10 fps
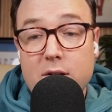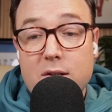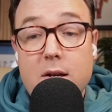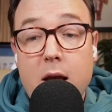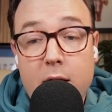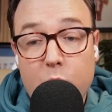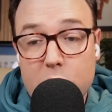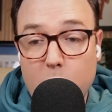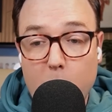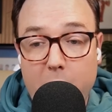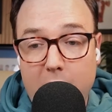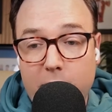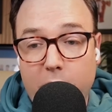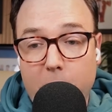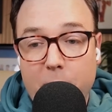none was more
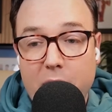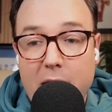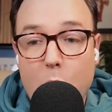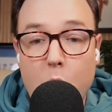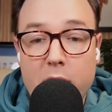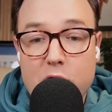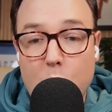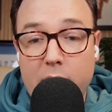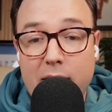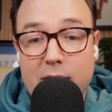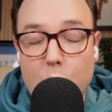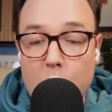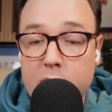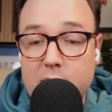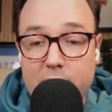painful than a 120 to
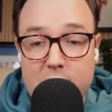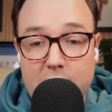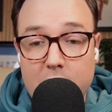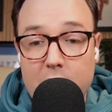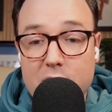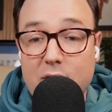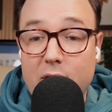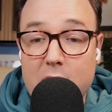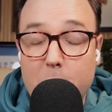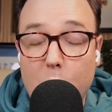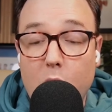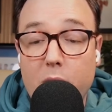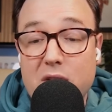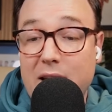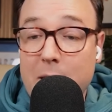117 loss to the
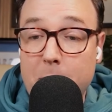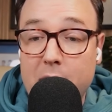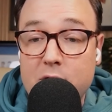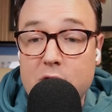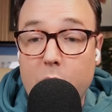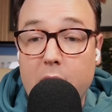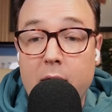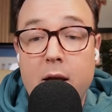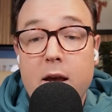Timberwolves in Minnesota.